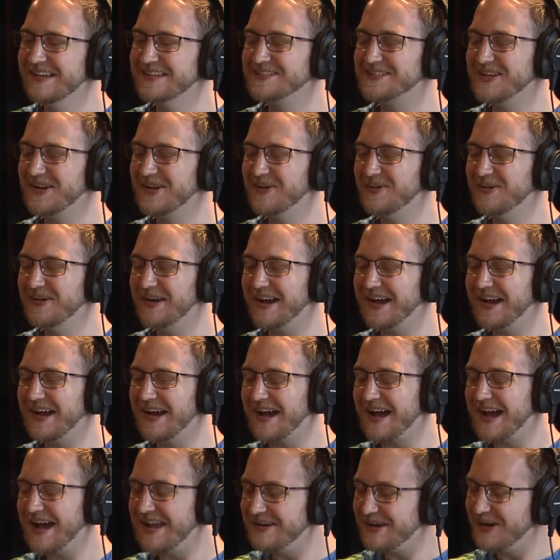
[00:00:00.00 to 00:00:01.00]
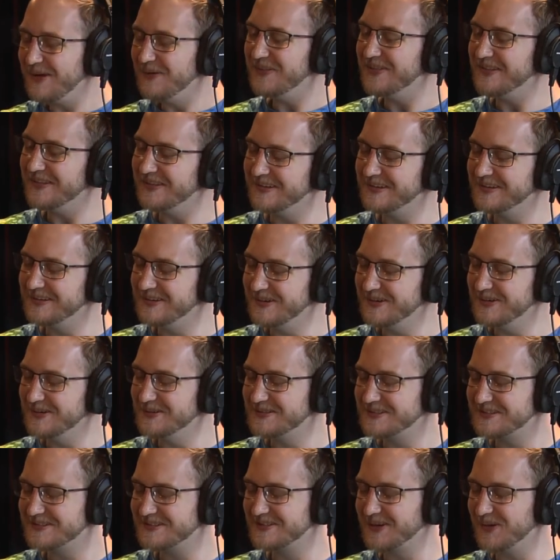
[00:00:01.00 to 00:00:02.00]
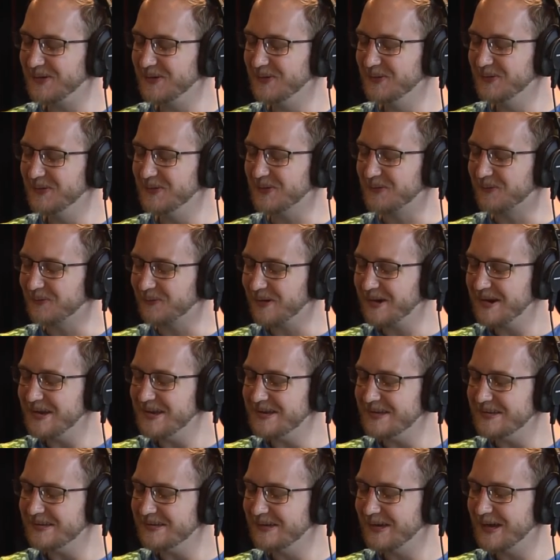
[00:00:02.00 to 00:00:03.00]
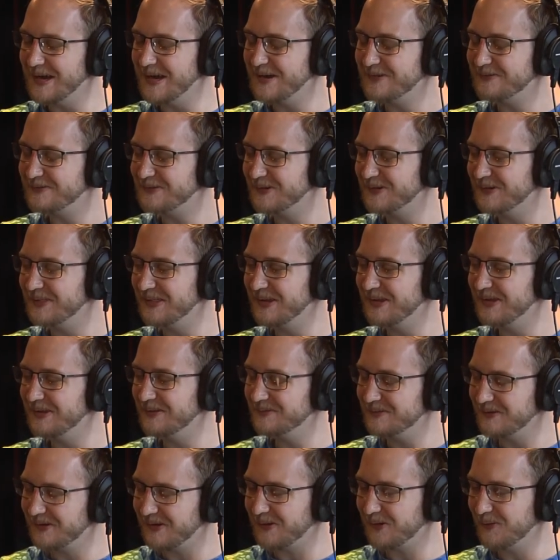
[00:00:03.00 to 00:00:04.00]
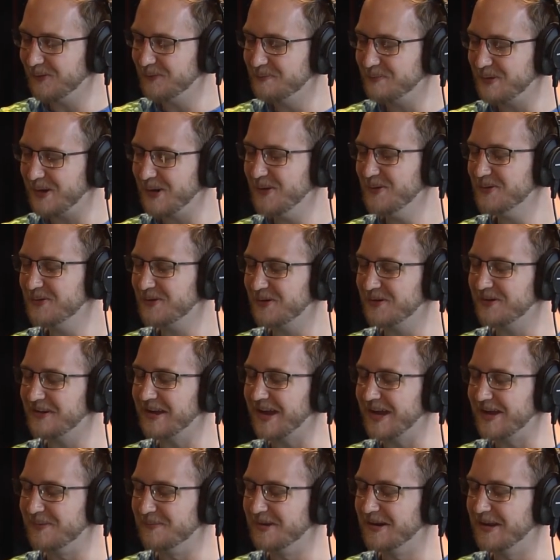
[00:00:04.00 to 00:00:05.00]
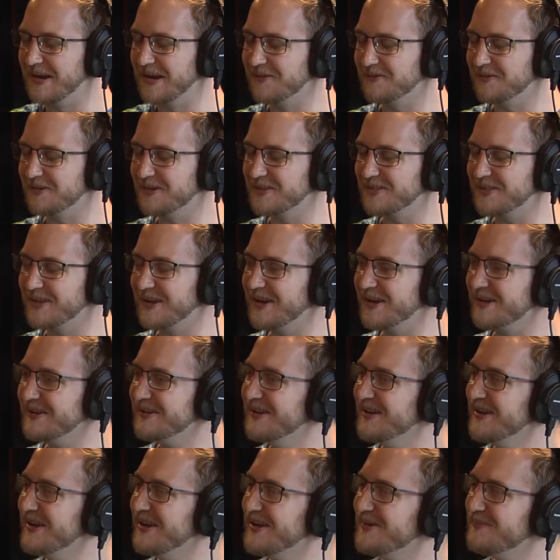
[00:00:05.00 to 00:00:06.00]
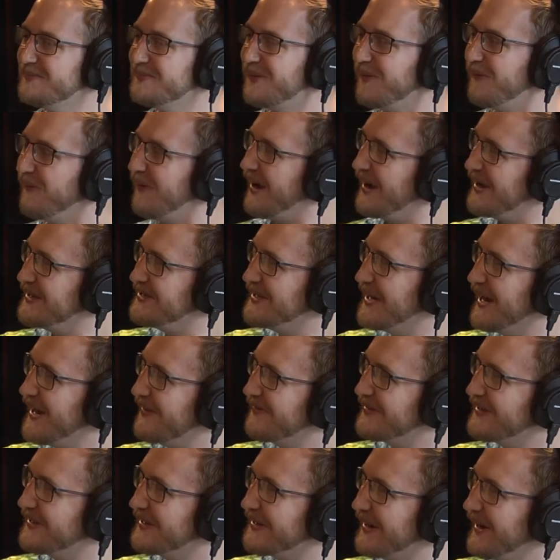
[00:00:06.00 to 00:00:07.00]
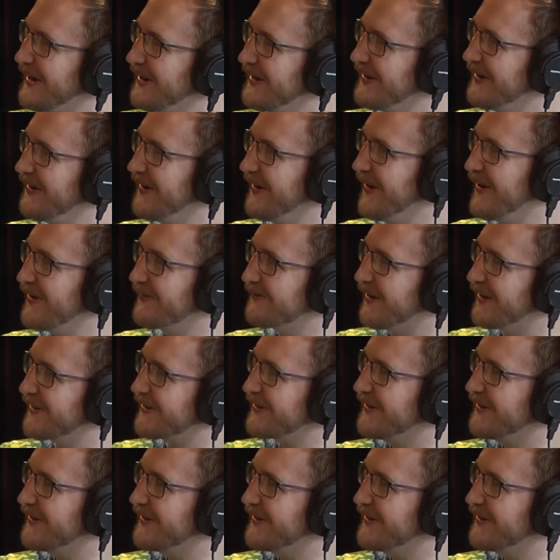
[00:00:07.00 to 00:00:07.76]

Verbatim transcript: So I know that the dude stole the ring after the whole poker game and everything. But why'd you have to cut it off? Like,